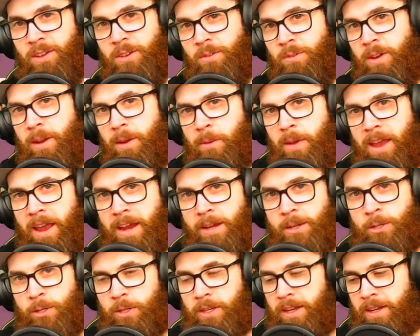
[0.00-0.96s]
where we
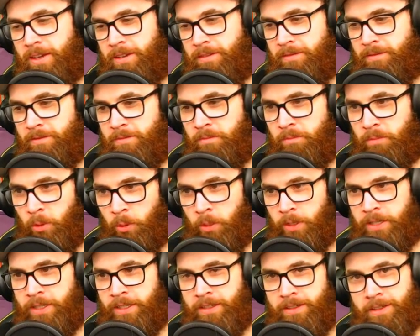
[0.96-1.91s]
actually
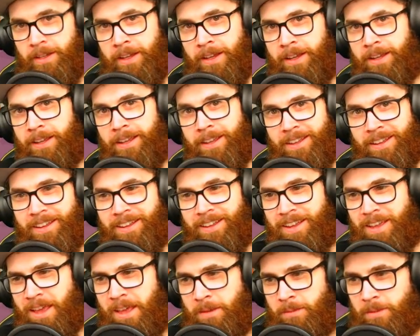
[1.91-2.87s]
bought it.
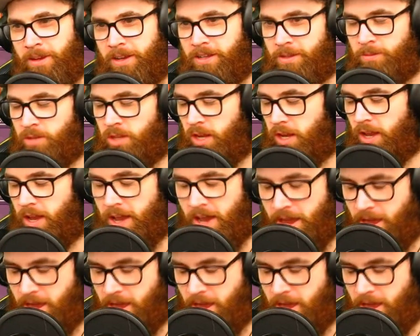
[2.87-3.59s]
Because I was like, I,